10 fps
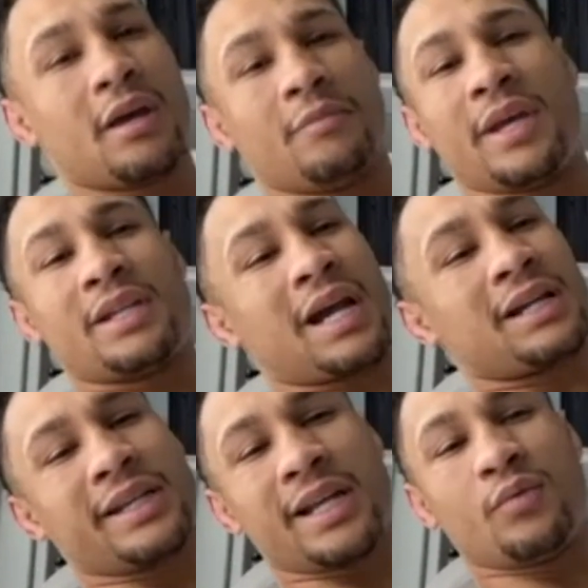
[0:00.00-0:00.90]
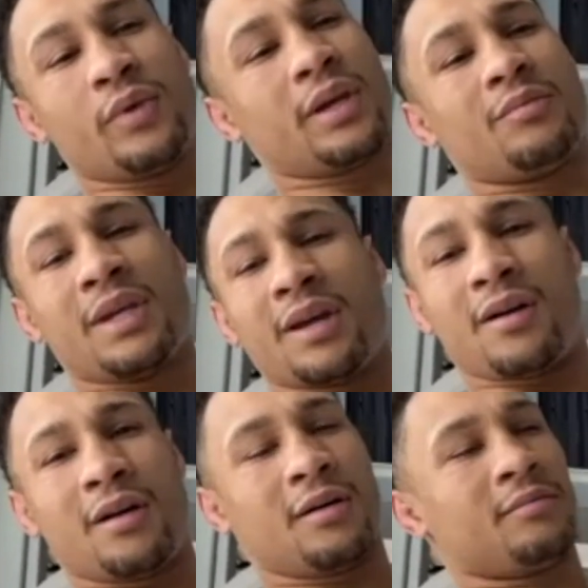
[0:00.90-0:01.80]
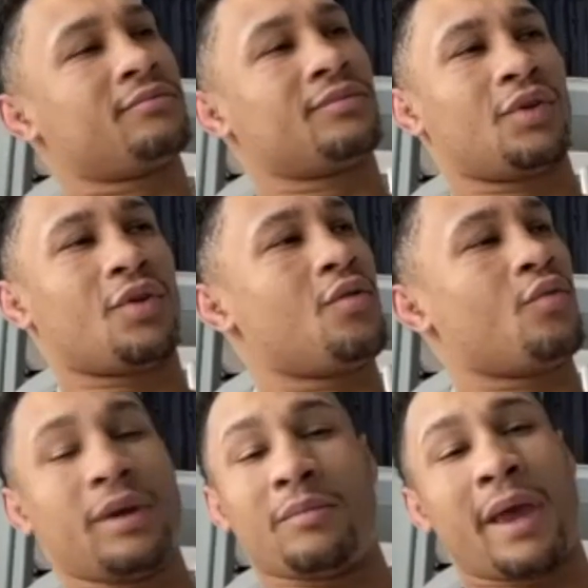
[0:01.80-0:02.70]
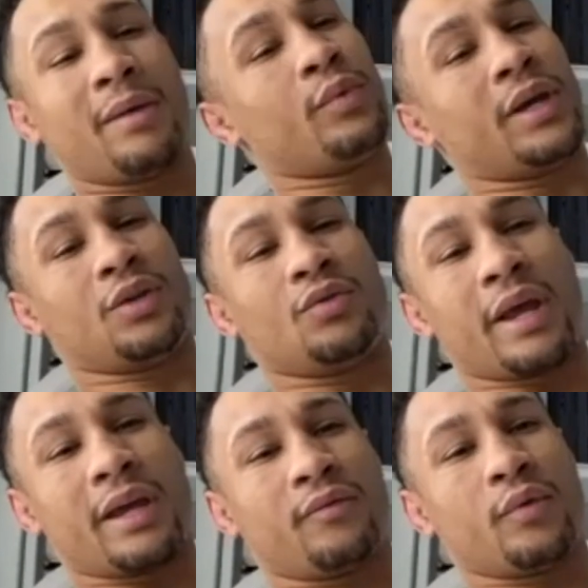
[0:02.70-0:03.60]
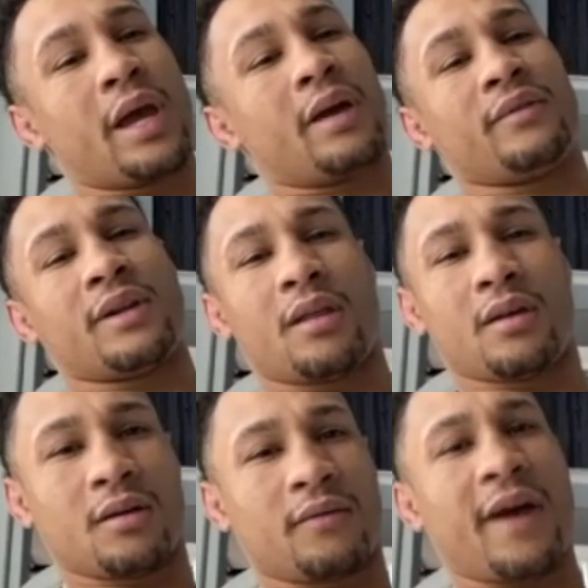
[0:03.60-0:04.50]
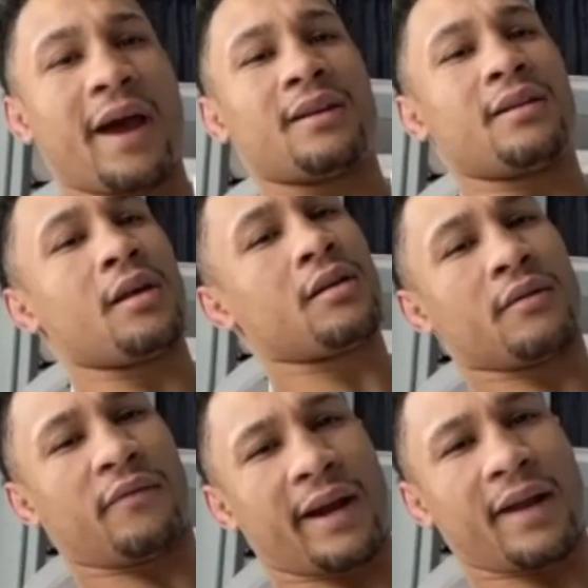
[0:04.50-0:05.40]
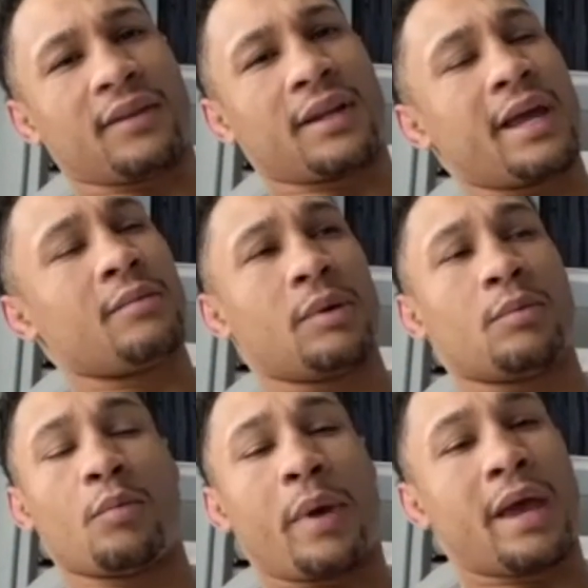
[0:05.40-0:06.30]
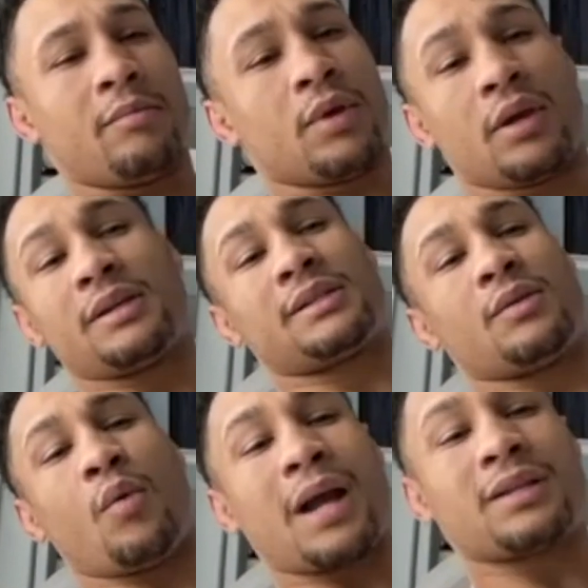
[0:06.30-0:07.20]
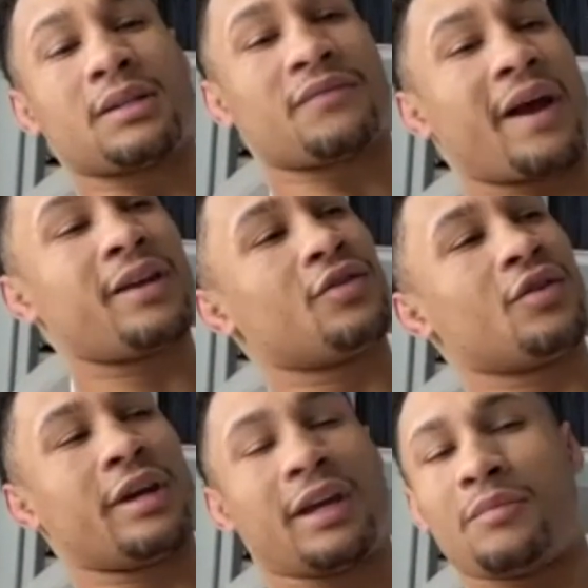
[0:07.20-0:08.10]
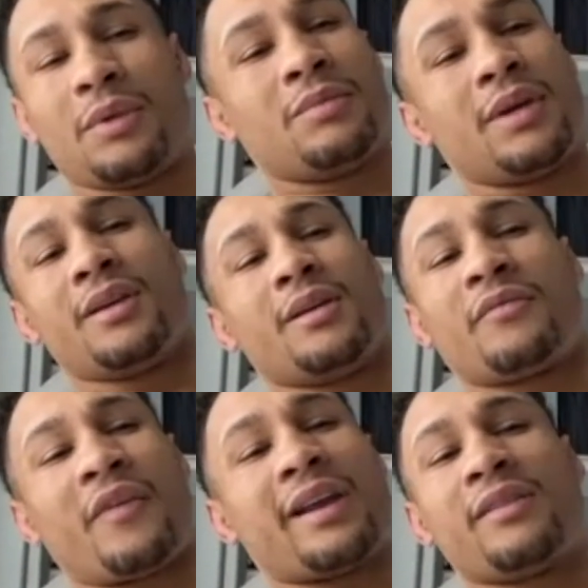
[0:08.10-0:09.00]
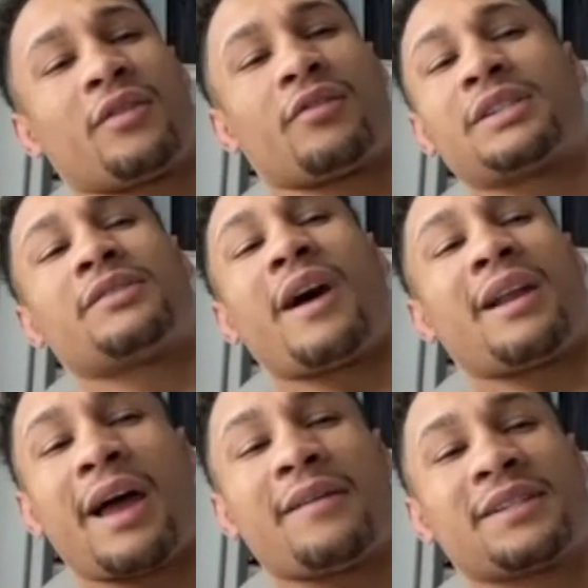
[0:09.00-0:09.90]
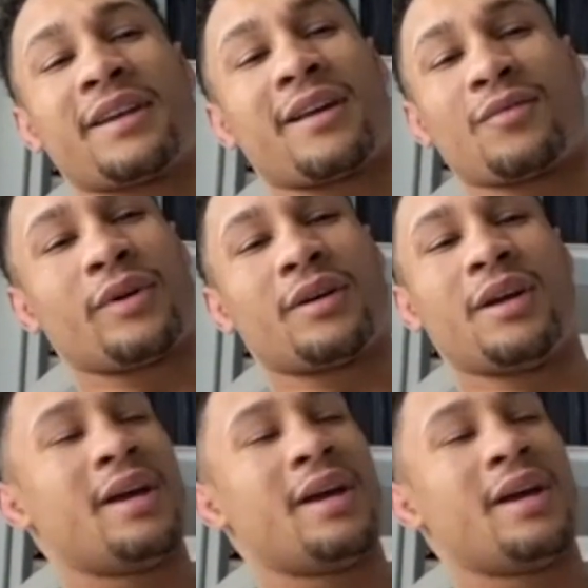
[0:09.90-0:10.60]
me and Josh Taylor, we could be, um, you know, we maybe we could do that. If we have another good fight, another good fight after that, and people pay millions to watch us fight, you know, it could be me and him fighting for the rest of our lives together. We'll,